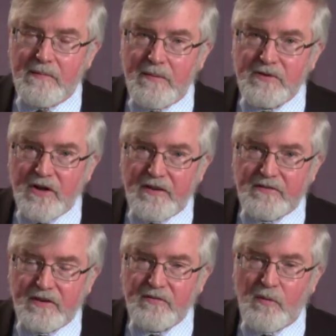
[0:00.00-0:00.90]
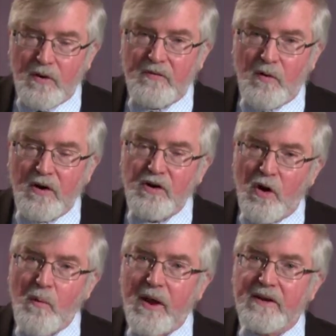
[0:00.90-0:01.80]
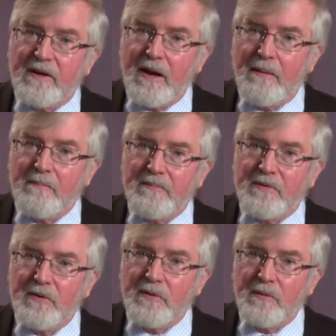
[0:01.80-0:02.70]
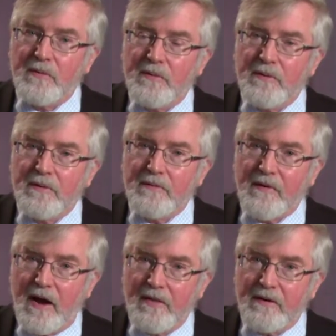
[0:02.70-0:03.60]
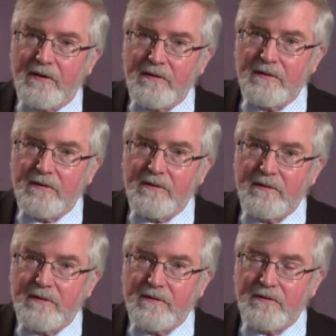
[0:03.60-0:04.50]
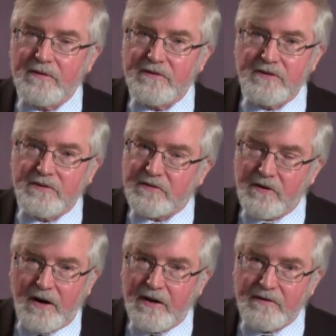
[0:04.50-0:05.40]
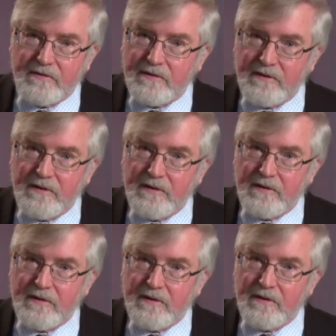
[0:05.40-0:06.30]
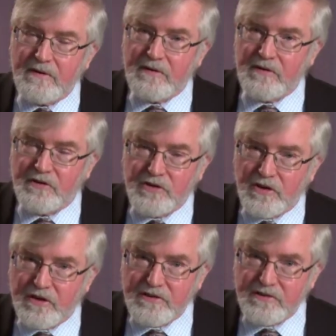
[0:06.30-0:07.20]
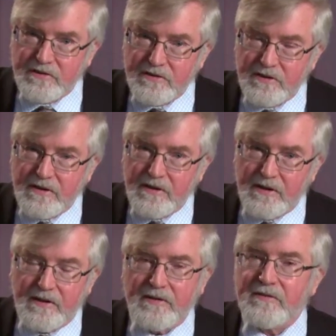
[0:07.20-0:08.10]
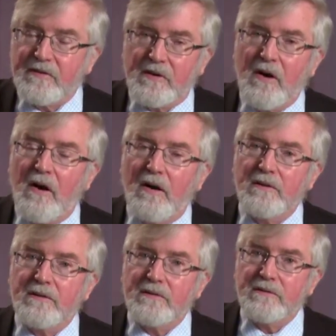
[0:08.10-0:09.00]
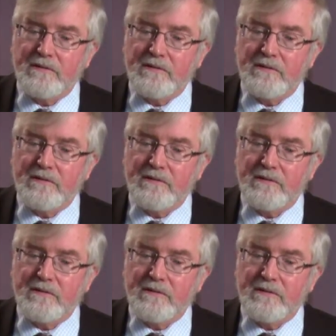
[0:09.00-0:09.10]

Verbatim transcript: Remember John 6:44, no one can come to Father, to Jesus Christ, to the church unless they're called.